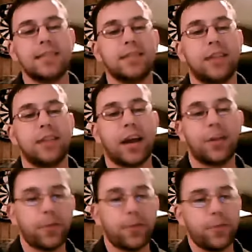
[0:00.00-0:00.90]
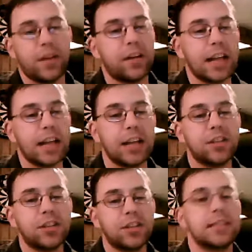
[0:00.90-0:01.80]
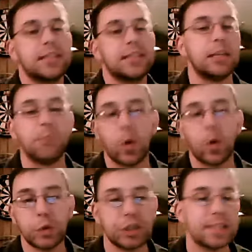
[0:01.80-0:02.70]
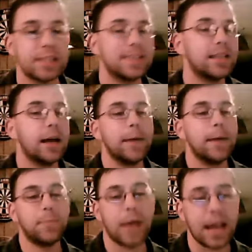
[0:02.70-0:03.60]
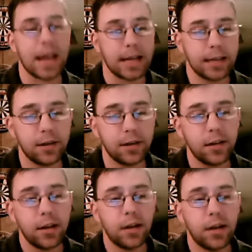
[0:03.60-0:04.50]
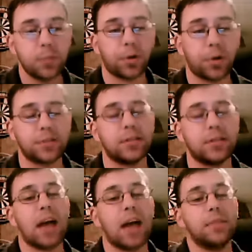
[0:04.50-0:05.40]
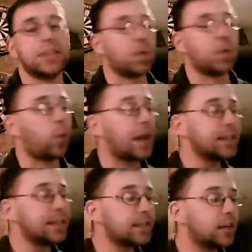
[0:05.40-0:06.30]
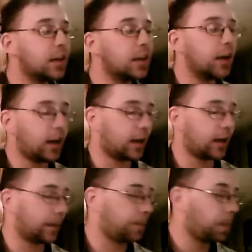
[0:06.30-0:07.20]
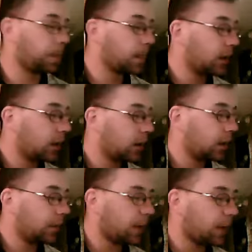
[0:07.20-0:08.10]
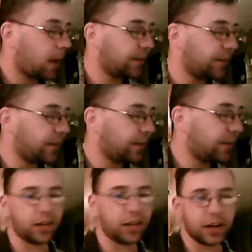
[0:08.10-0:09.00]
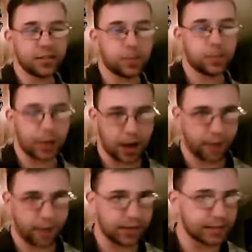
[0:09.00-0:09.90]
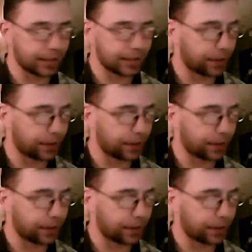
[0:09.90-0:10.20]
diurnal variations, emotions, pain, personal habits, and weight. Um, Obviously, a lot of these are pretty obvious here,